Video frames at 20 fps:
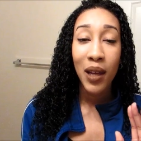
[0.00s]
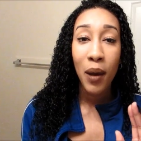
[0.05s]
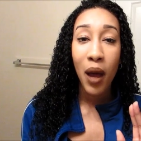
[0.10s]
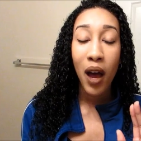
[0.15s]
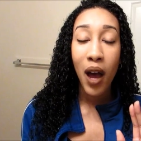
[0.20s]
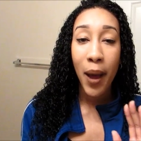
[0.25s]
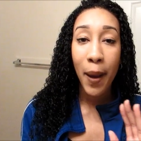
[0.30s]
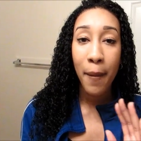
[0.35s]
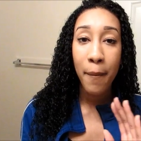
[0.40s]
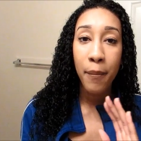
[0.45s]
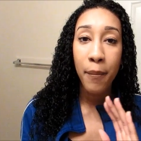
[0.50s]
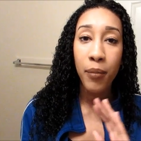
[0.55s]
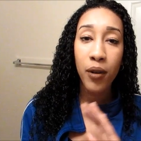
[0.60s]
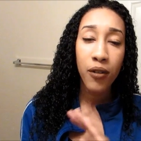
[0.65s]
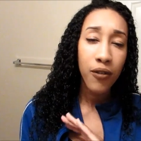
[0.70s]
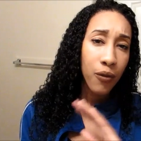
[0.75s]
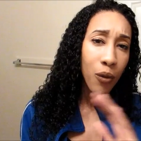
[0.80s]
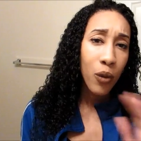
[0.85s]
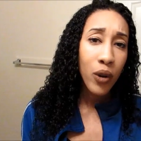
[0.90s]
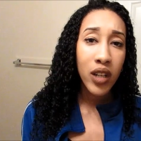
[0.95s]

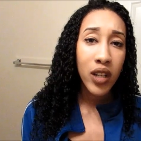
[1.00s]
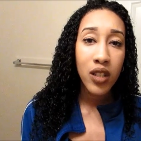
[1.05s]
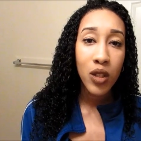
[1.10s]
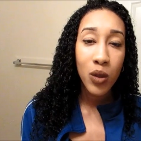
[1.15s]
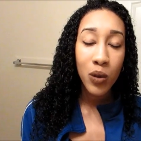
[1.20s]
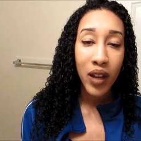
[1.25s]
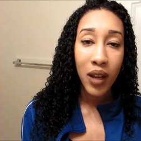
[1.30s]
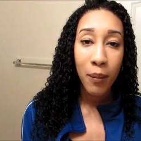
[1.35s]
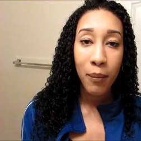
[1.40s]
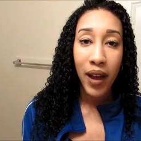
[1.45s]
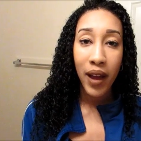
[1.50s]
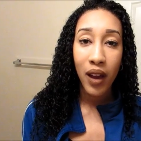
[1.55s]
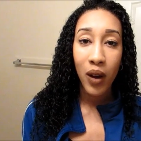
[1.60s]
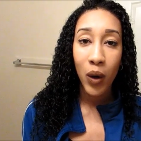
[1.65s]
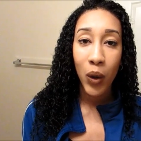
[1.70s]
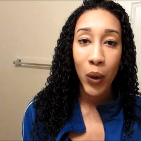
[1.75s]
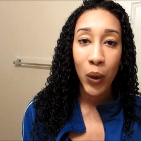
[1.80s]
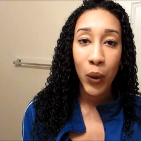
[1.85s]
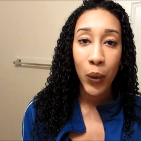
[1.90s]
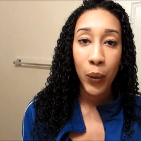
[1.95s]
before doing my
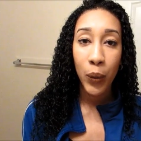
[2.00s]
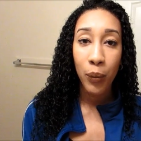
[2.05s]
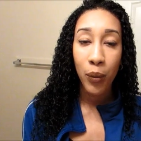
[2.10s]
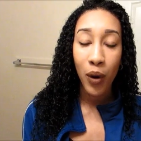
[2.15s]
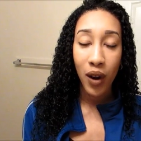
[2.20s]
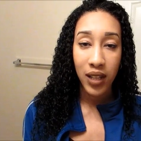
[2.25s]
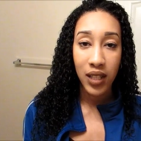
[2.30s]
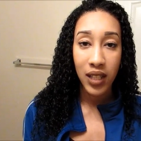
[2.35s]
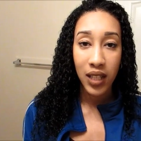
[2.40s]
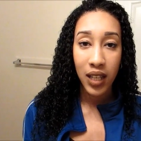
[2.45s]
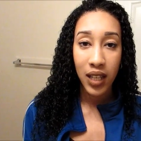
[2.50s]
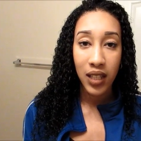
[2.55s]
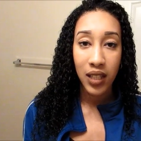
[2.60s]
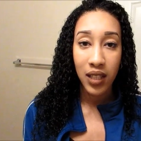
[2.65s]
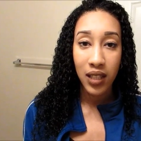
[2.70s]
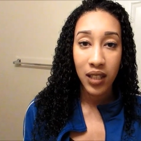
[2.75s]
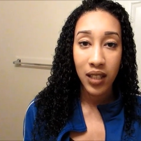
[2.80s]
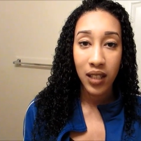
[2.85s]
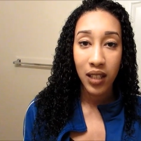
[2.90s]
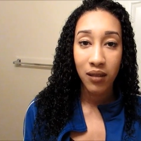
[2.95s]
whole
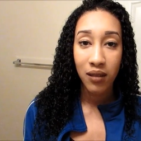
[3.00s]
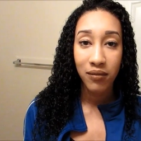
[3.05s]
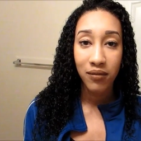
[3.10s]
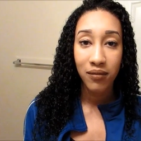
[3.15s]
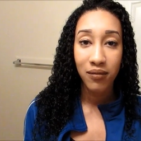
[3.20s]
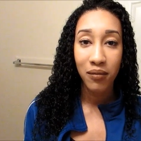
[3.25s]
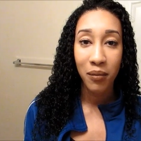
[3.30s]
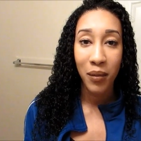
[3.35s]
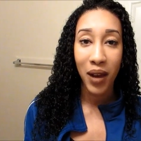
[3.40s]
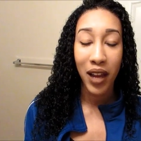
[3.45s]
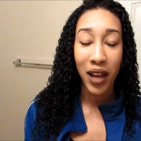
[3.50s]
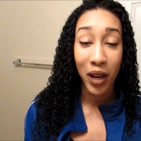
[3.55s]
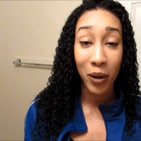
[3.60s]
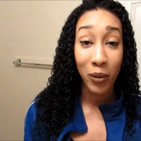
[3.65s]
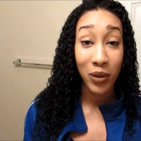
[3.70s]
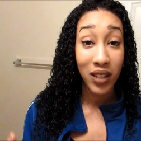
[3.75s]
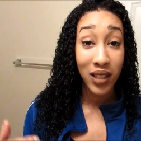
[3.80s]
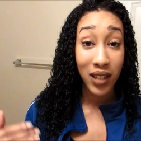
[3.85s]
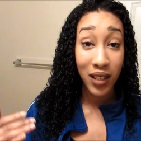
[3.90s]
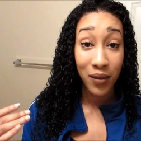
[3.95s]
process, my hair
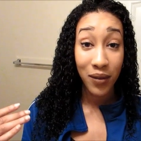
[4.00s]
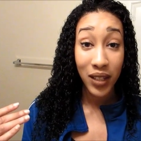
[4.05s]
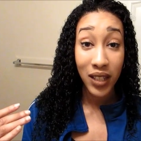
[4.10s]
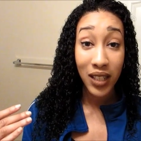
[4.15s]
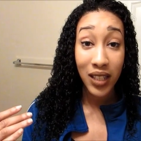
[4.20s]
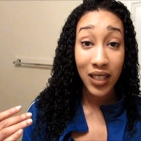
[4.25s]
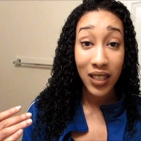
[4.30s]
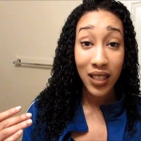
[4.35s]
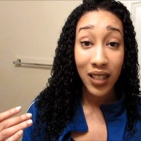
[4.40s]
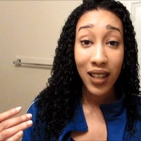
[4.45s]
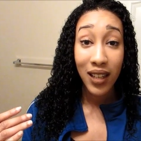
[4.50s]
was uneven.